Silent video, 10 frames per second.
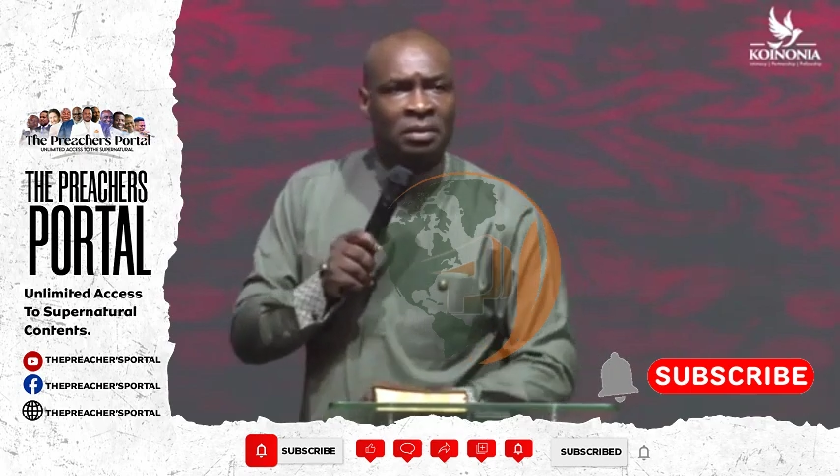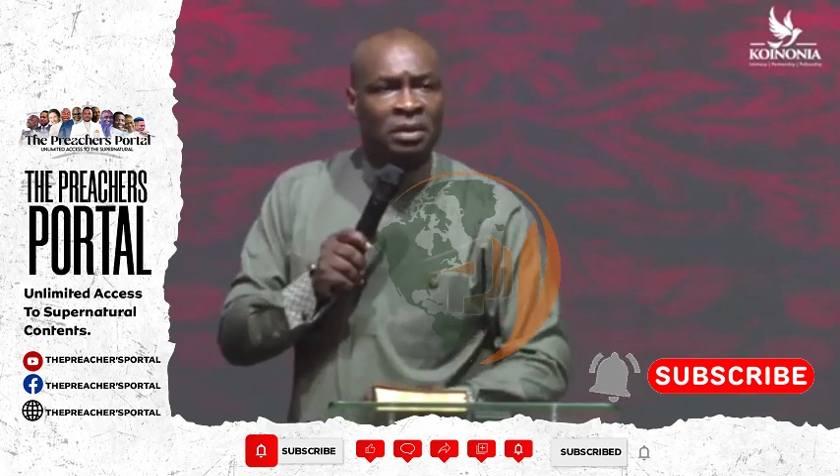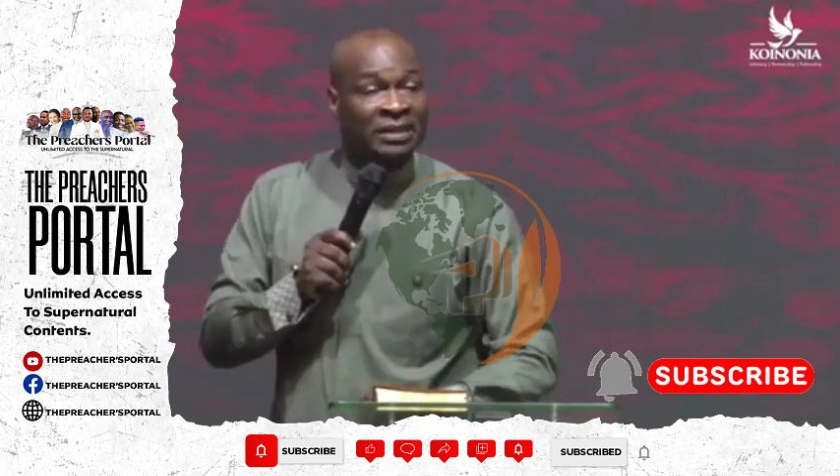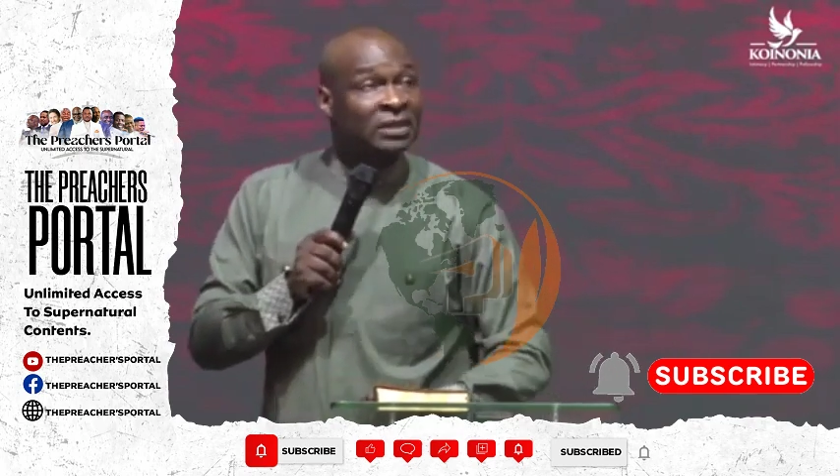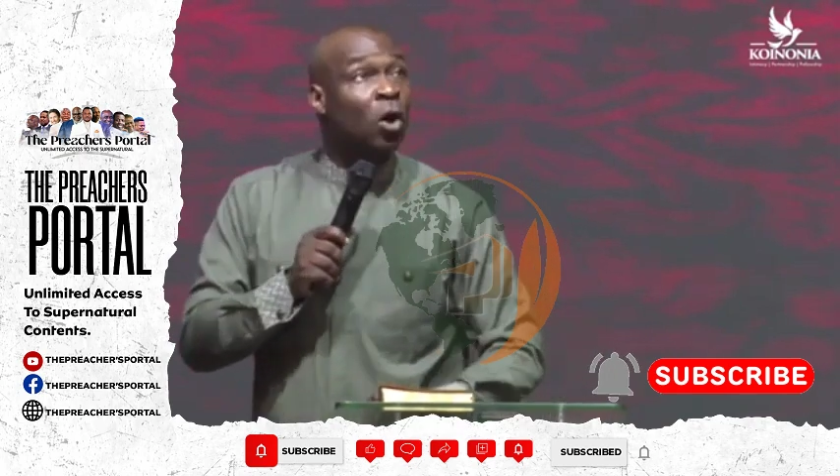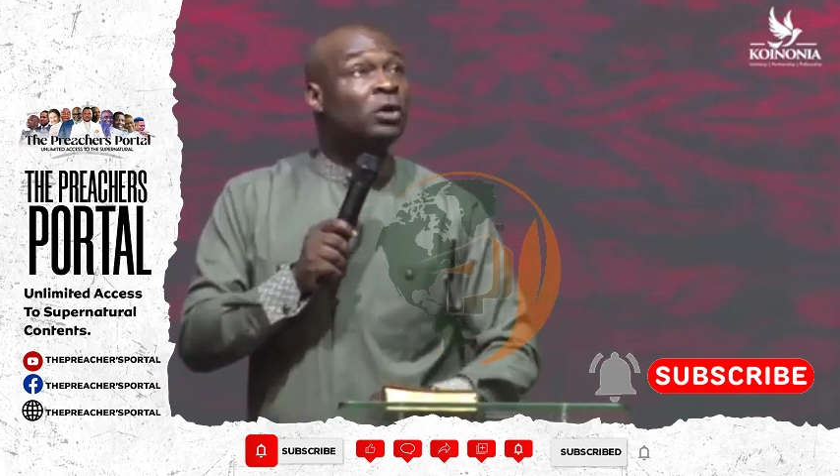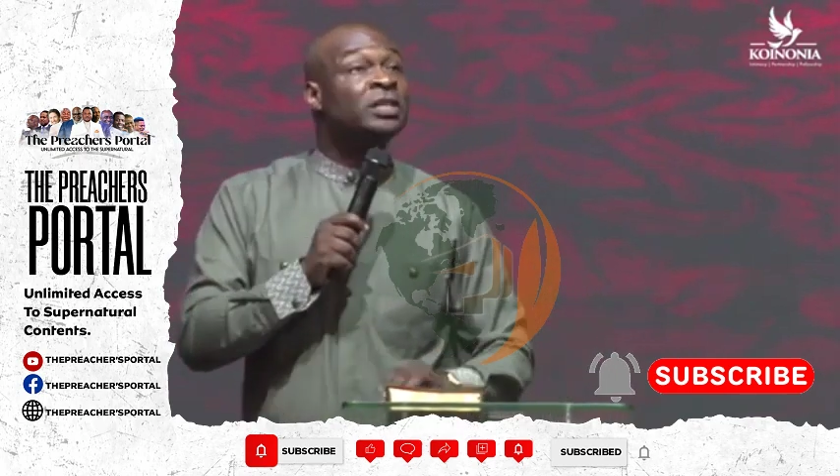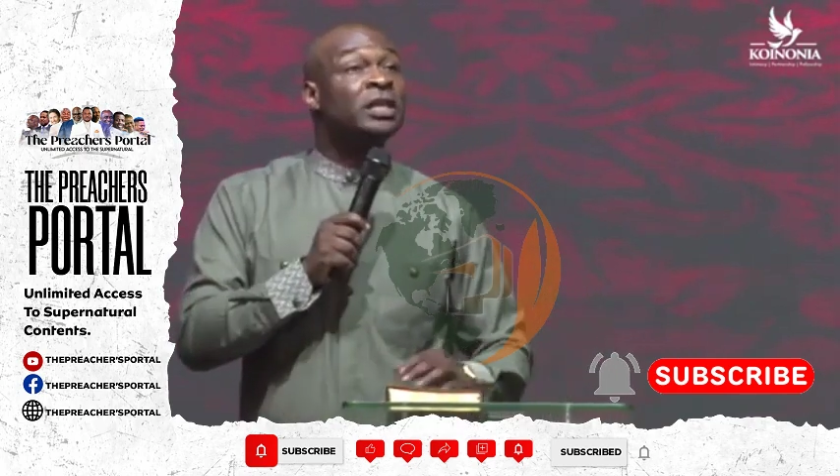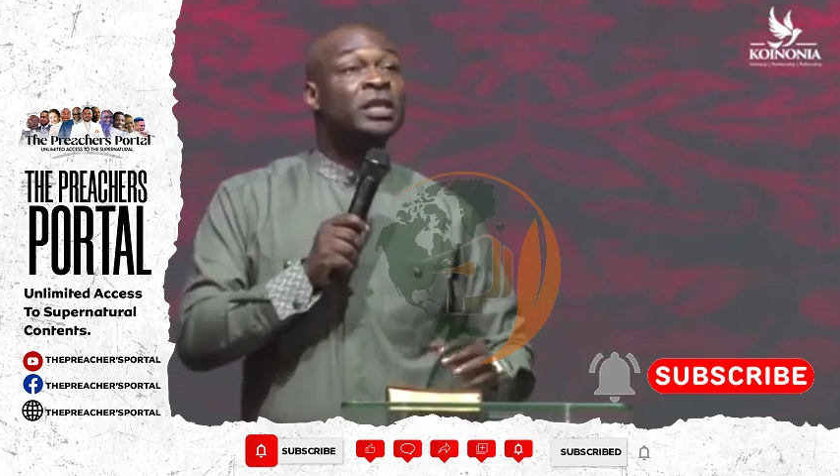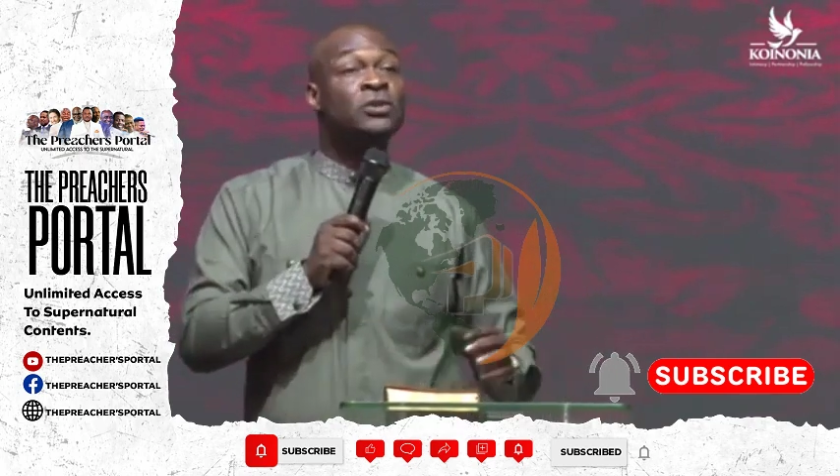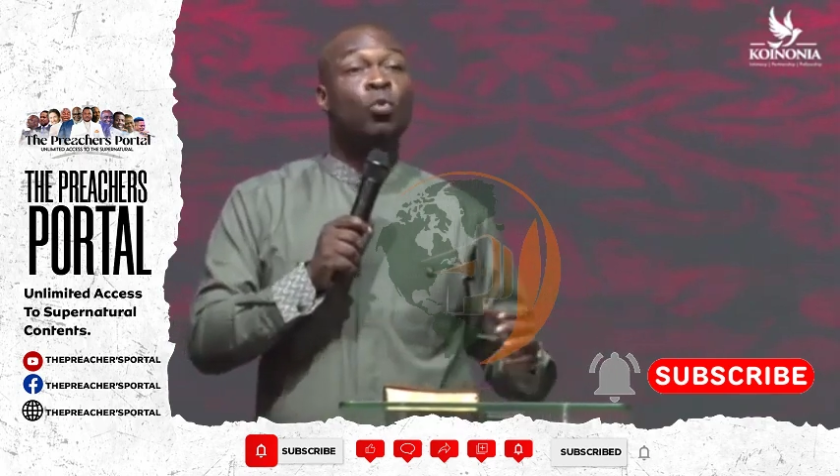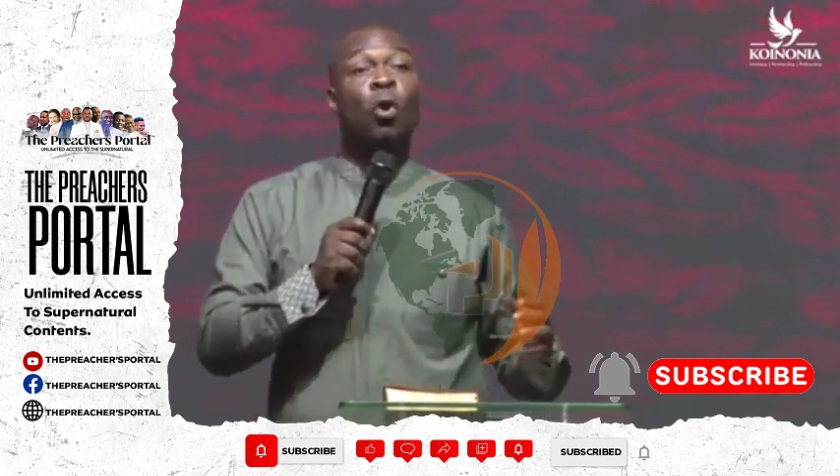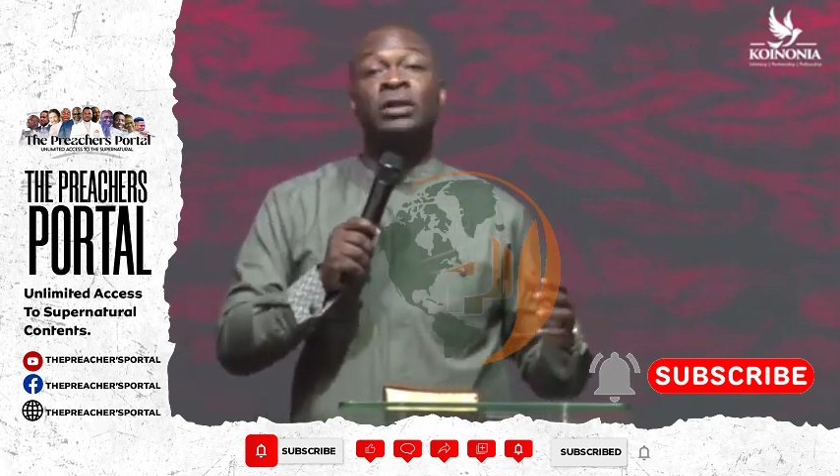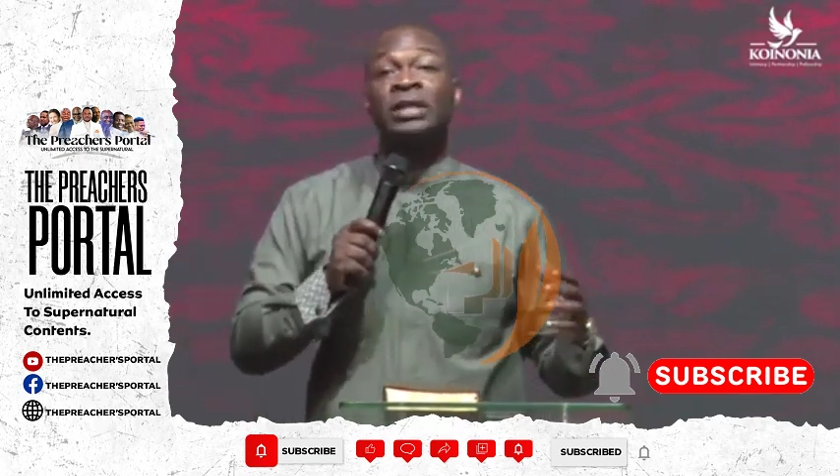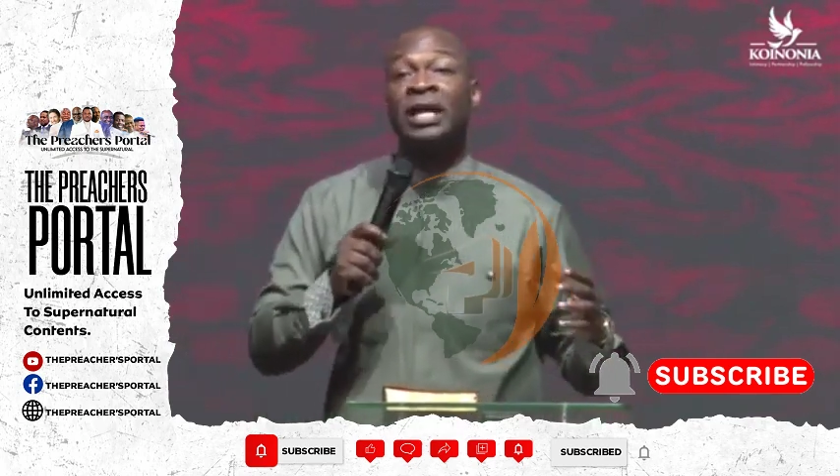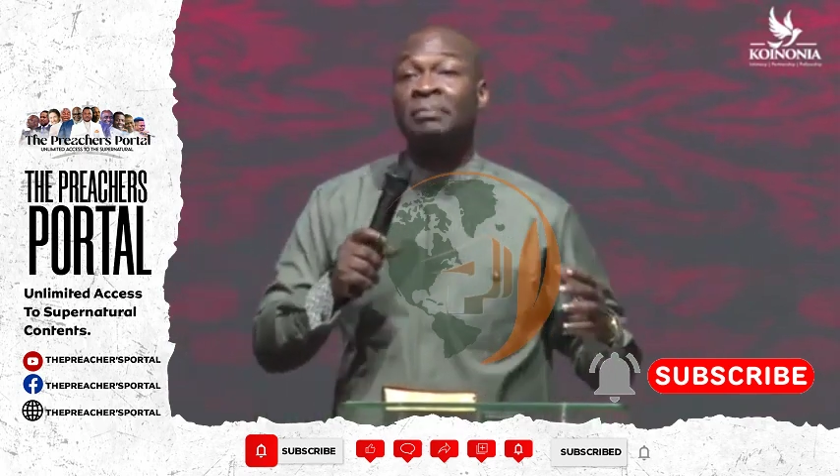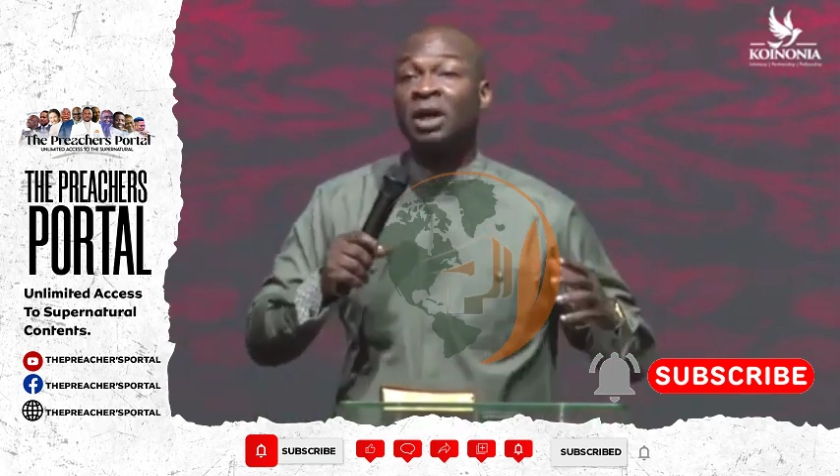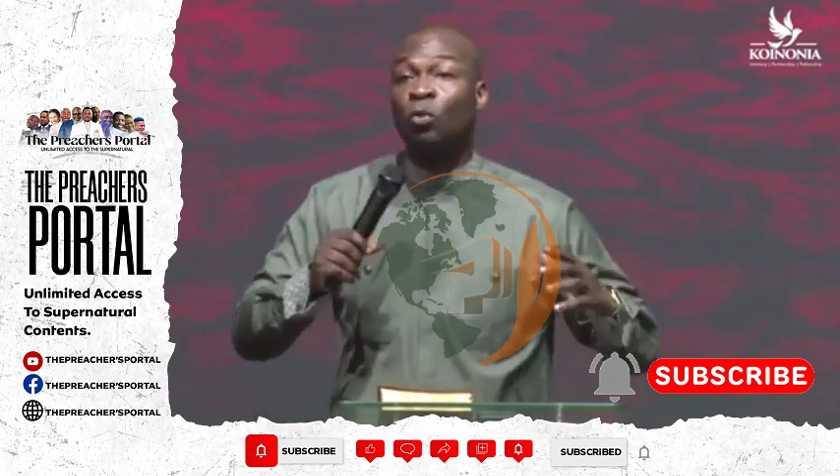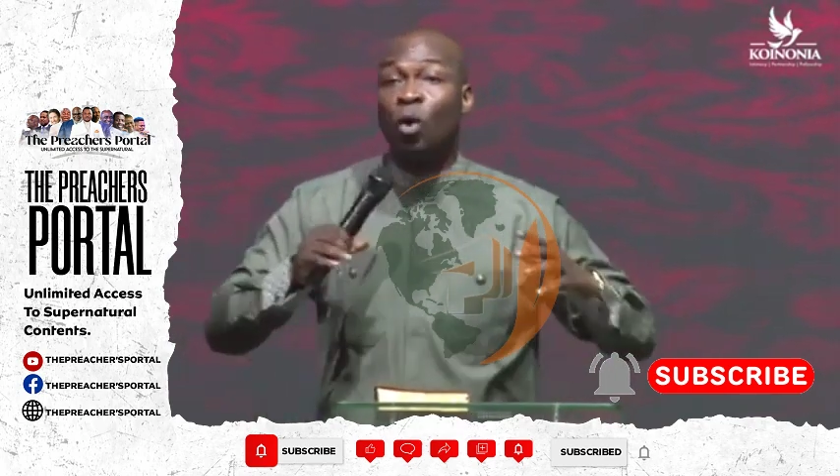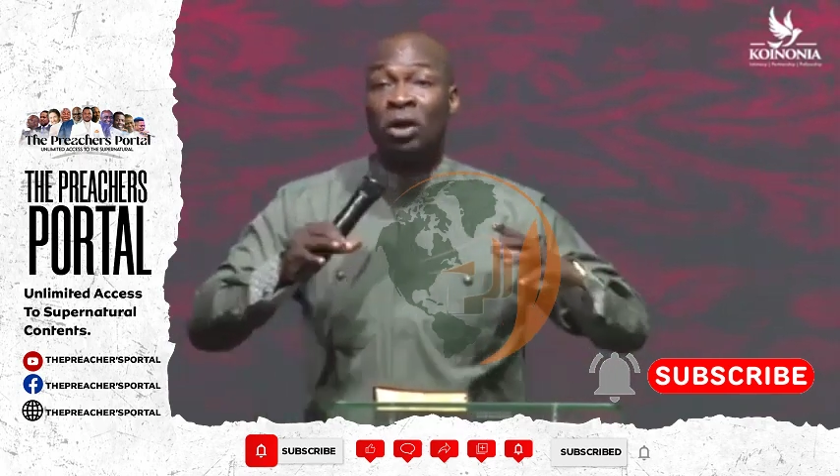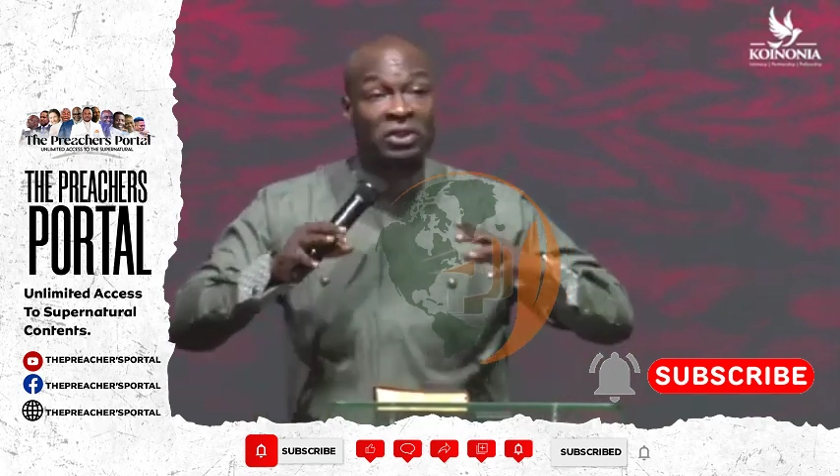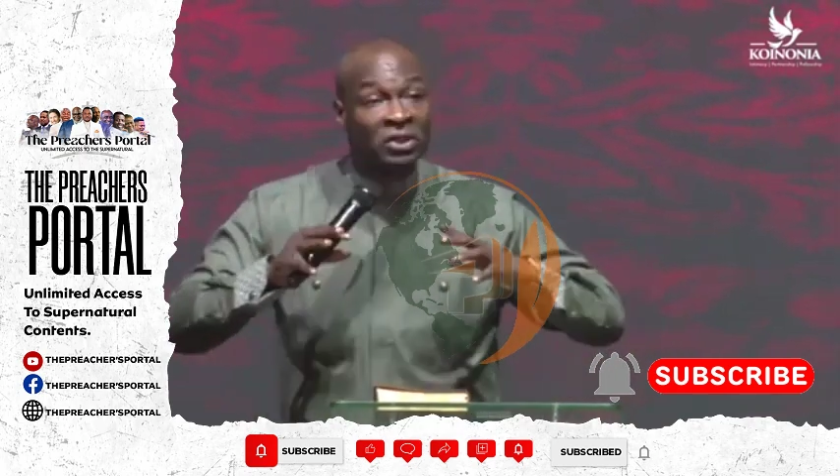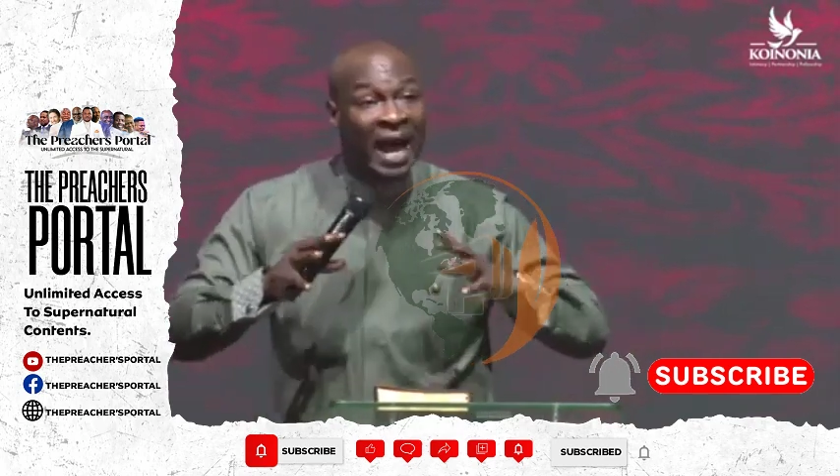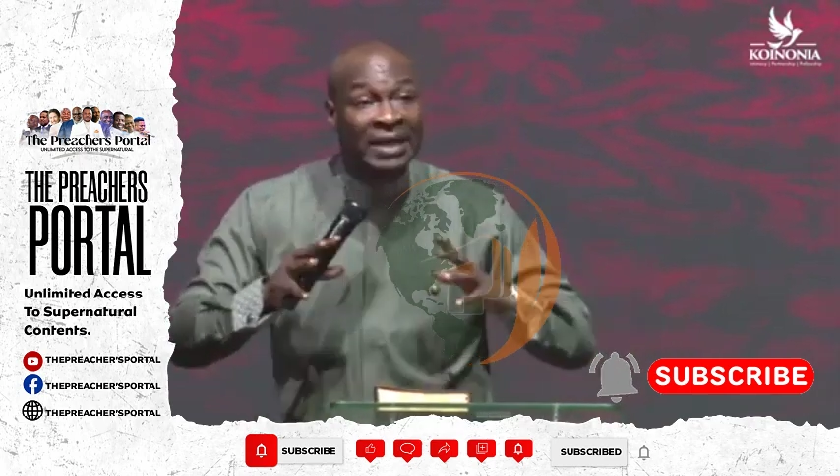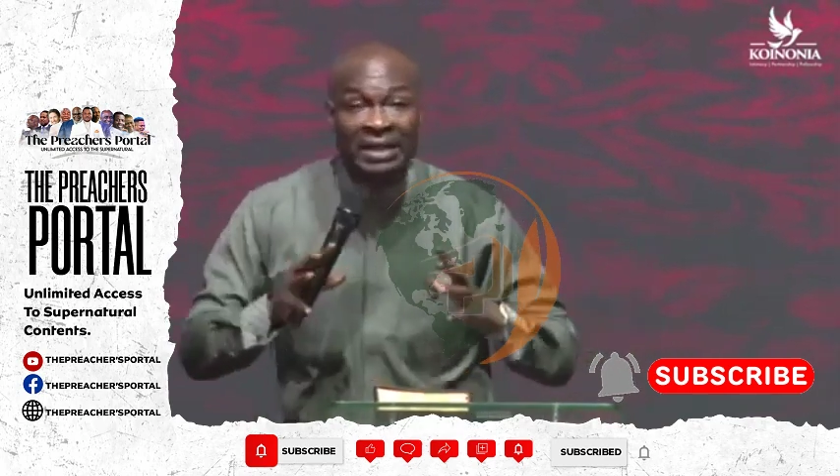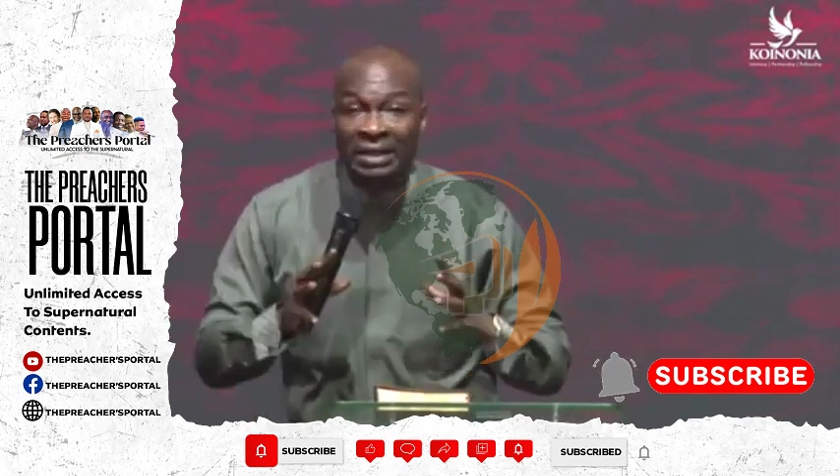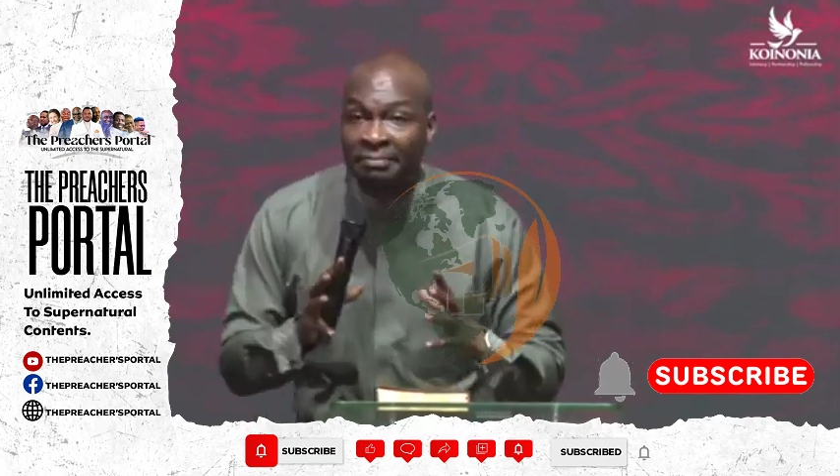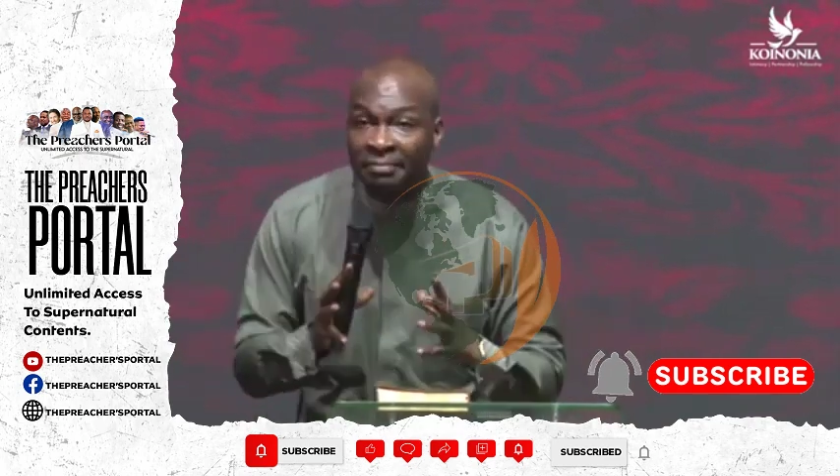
He says, until his word came, the word tried him.